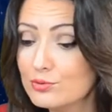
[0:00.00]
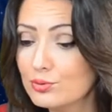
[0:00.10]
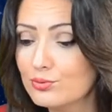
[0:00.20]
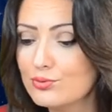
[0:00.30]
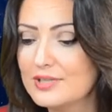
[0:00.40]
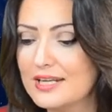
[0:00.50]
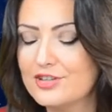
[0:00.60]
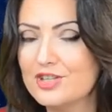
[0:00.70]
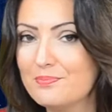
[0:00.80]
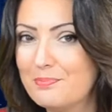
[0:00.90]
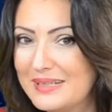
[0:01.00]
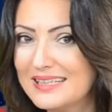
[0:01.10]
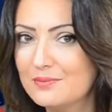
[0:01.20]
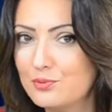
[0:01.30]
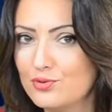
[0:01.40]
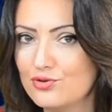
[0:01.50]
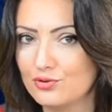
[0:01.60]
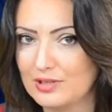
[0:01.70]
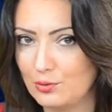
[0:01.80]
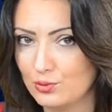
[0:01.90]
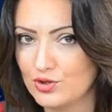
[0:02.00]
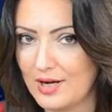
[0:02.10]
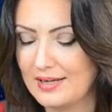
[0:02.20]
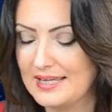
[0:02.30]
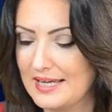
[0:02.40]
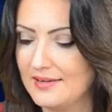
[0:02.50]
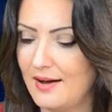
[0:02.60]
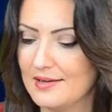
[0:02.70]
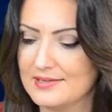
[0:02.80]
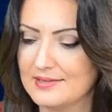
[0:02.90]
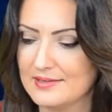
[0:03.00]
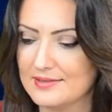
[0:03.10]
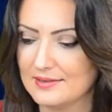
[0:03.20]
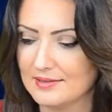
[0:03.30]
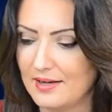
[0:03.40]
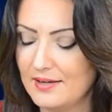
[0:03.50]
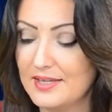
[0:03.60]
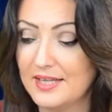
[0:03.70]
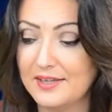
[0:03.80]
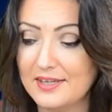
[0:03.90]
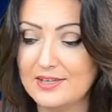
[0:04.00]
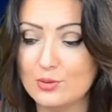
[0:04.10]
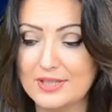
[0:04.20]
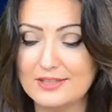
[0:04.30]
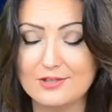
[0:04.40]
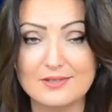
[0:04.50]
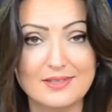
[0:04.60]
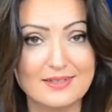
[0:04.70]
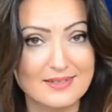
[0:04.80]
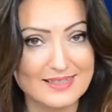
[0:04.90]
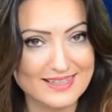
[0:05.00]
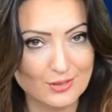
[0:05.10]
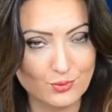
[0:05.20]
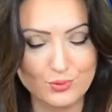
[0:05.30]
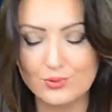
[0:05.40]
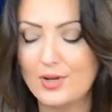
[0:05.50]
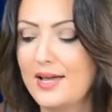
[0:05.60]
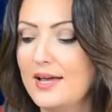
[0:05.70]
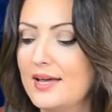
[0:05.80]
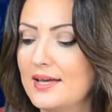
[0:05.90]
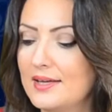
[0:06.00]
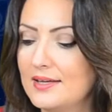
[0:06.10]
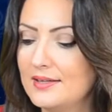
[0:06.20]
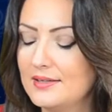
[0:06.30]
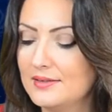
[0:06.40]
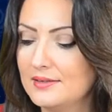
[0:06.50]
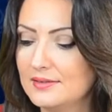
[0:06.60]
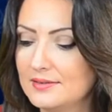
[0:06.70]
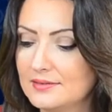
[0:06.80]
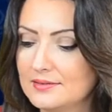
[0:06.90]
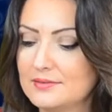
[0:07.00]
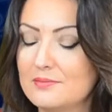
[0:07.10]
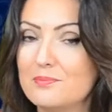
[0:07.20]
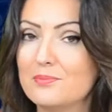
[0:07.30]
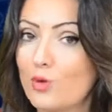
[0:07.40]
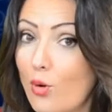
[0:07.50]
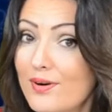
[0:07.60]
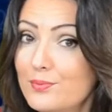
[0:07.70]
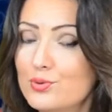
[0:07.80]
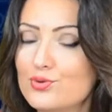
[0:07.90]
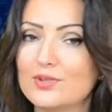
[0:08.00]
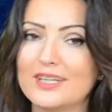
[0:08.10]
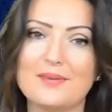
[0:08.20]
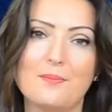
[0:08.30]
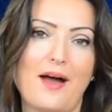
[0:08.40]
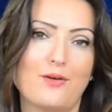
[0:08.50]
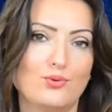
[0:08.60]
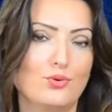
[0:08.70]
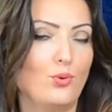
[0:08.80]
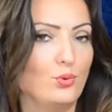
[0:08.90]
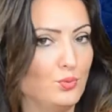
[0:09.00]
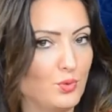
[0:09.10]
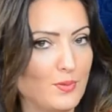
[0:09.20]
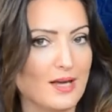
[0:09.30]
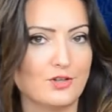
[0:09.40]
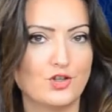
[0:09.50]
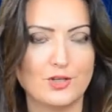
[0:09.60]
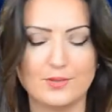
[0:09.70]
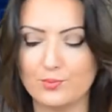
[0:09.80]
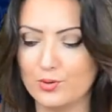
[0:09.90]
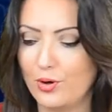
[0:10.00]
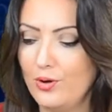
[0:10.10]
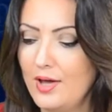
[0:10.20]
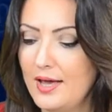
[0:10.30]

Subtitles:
However, its energies are supporting new attempts. The new moon's energies here in 29 degrees is showing that some stuff are concluding and coming to an end.